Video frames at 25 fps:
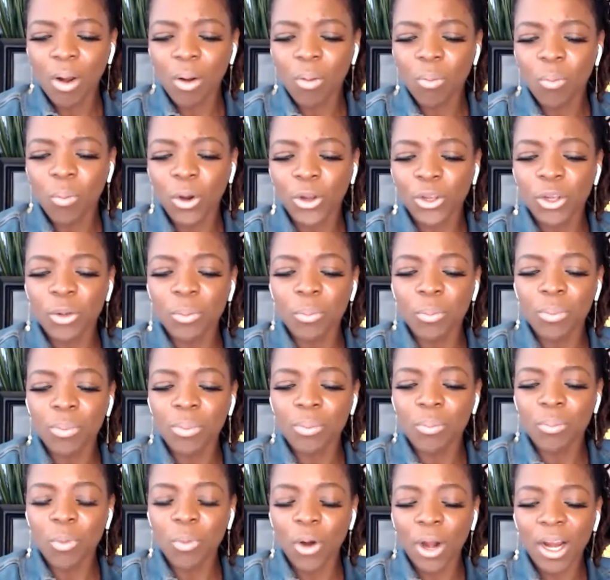were you
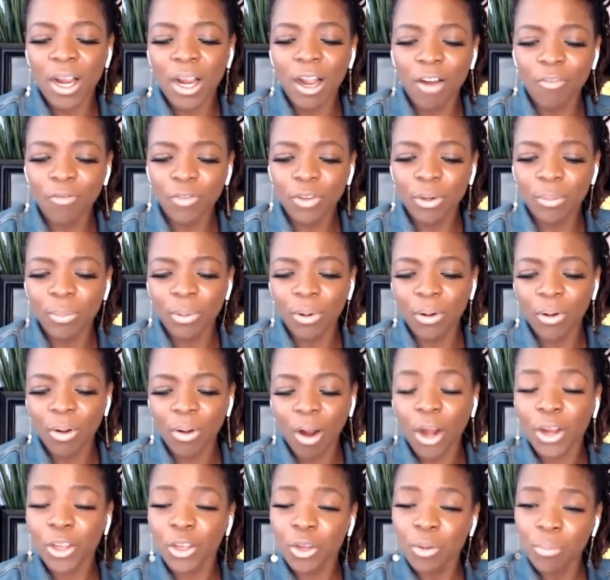more comfortable?
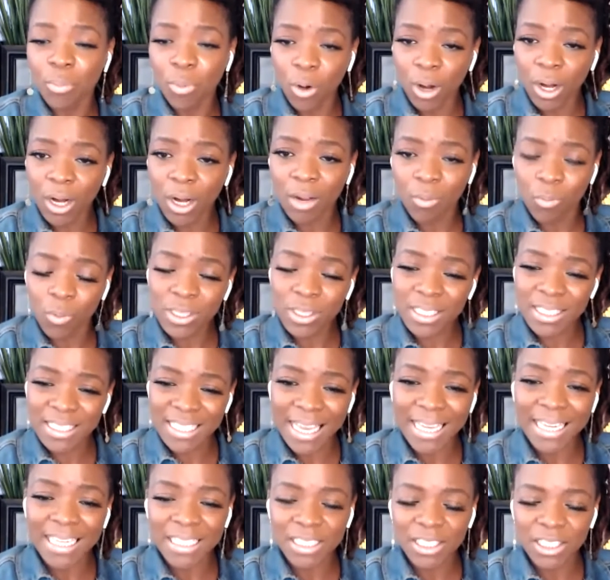Are you more, what
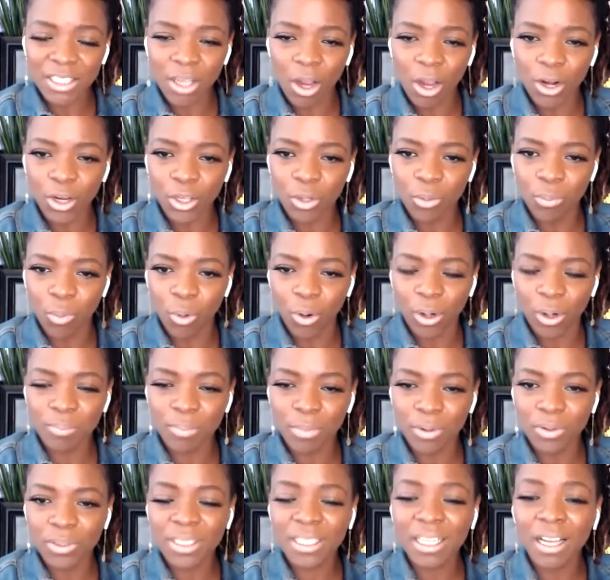settings are you
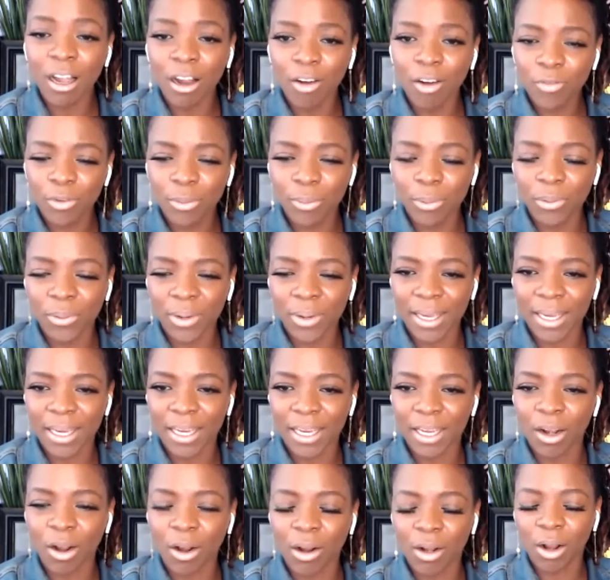most comfortable
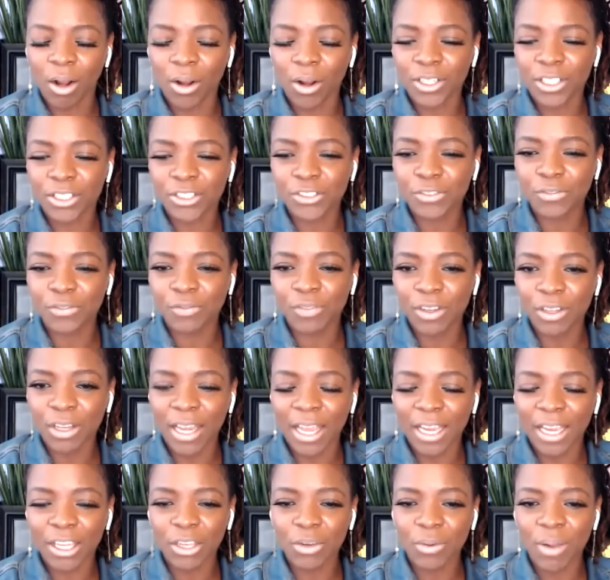in? Or did you feel
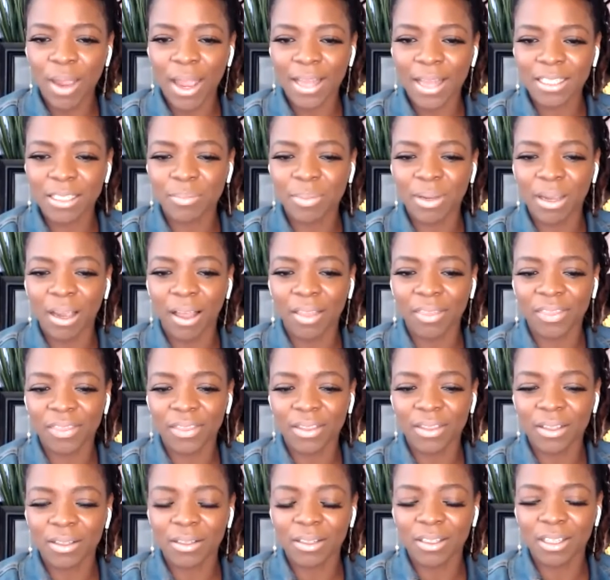like you had to
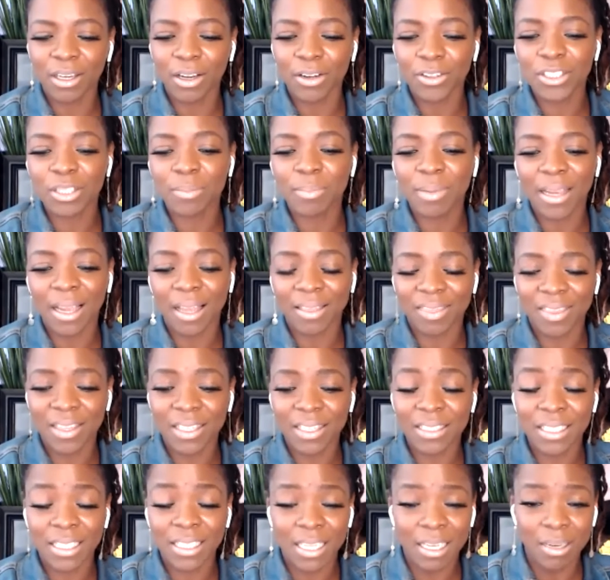learn to be
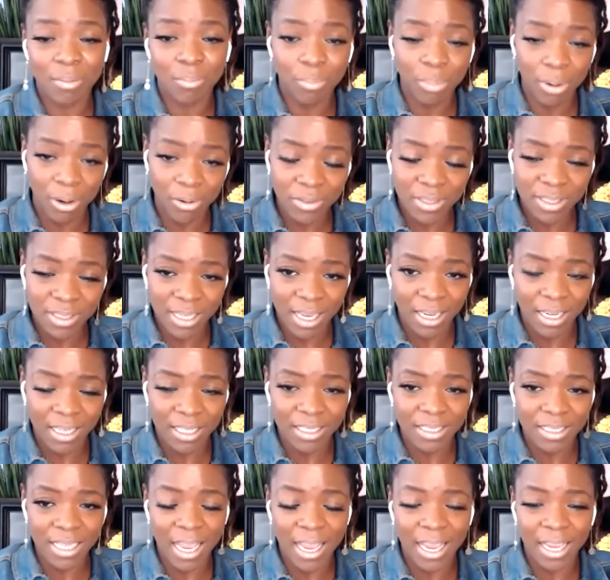authentic in both
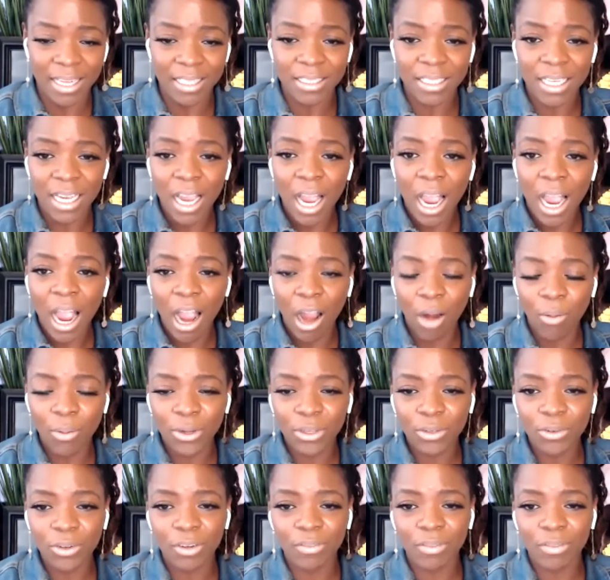settings at
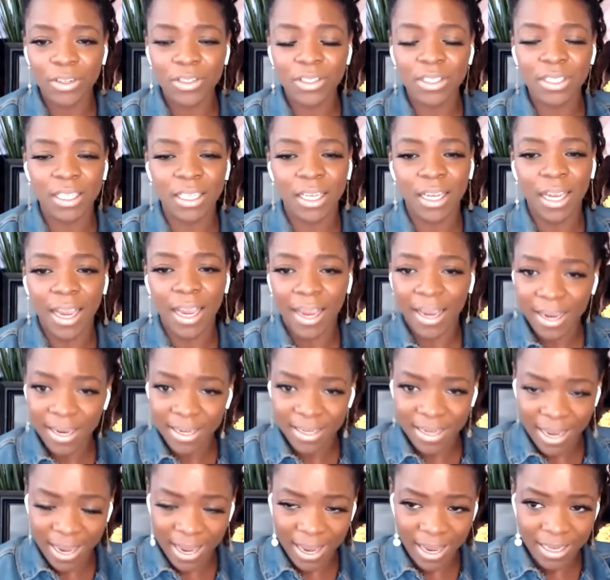Howard University
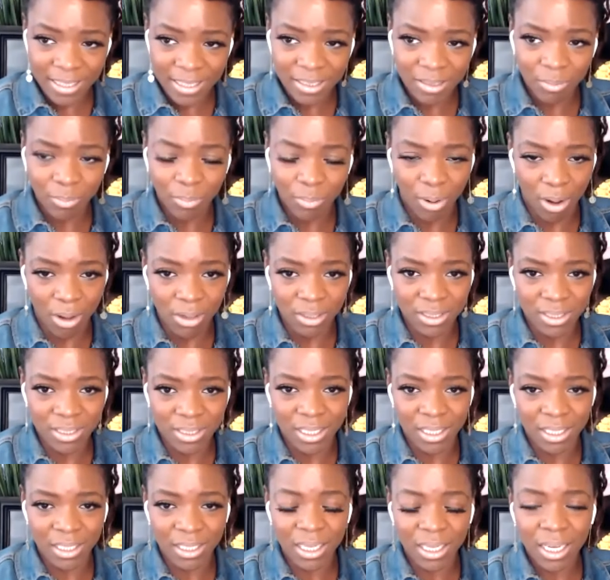and at
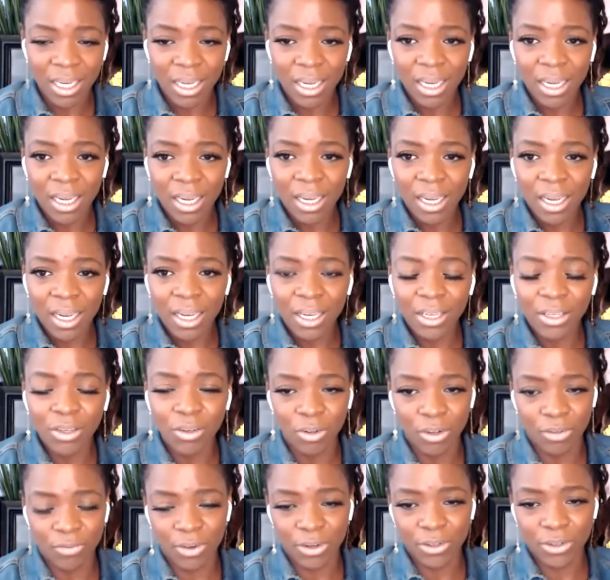Boston
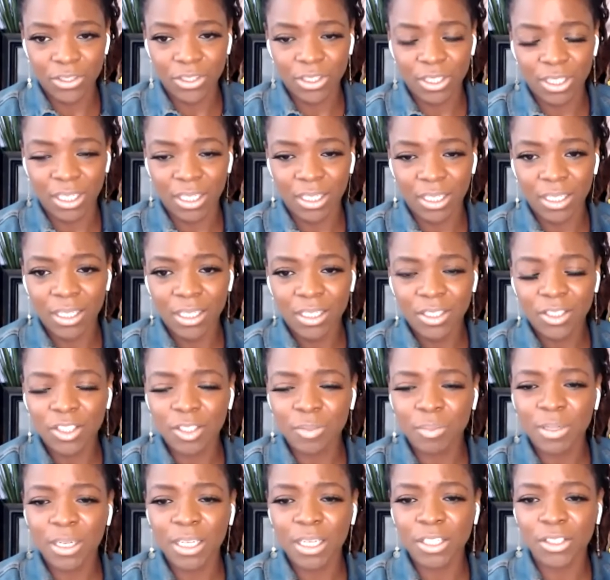University,
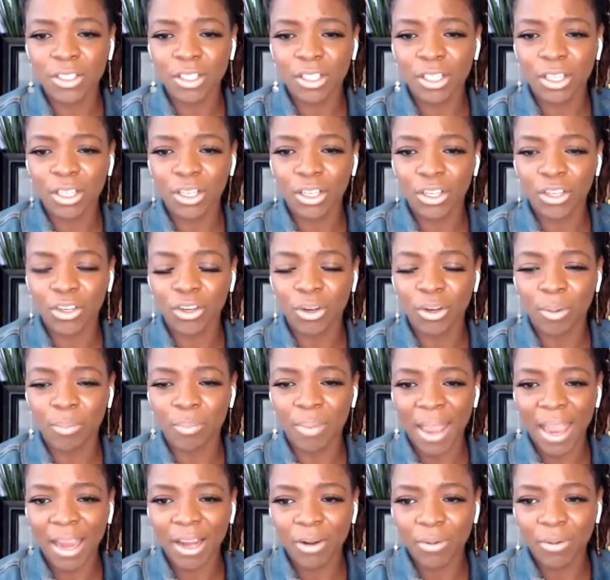just because your
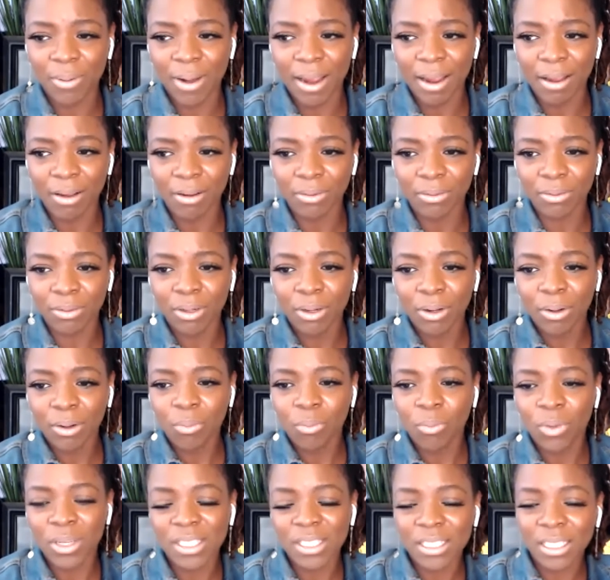background
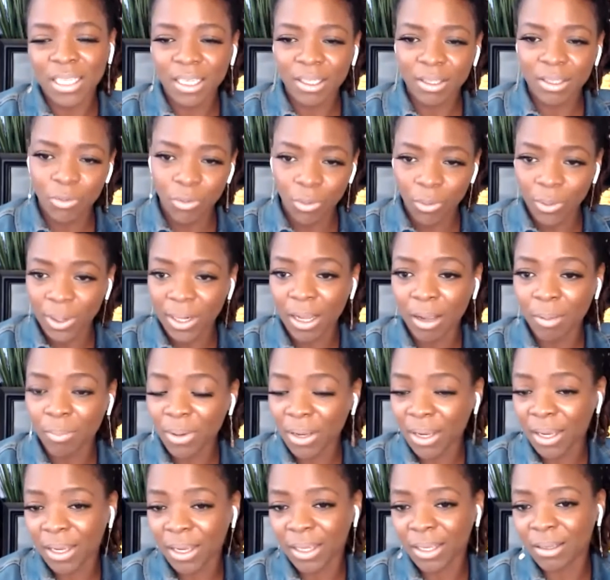wasn't growing up
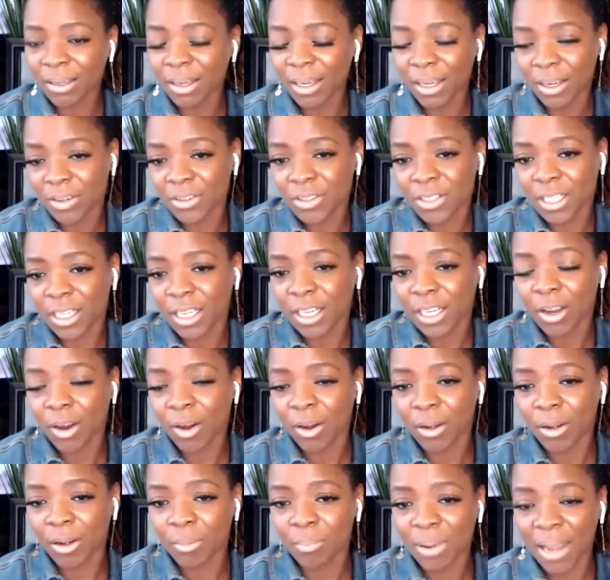in inner city
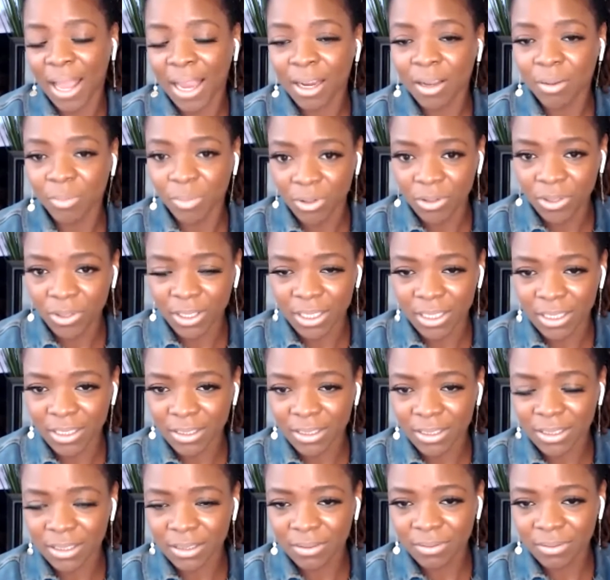or in Black communities?